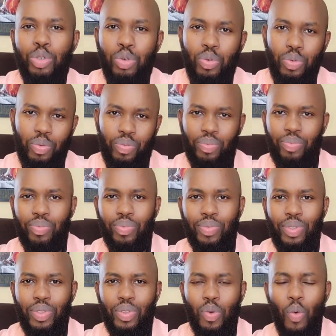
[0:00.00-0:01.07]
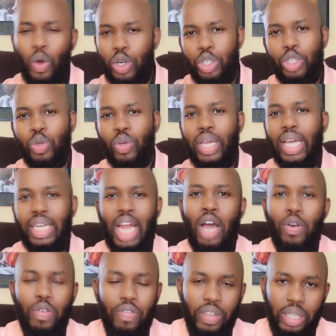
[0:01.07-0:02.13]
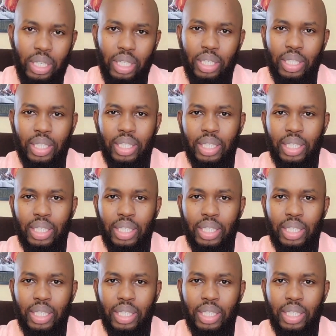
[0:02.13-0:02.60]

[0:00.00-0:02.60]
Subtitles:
you. What do you get out of it?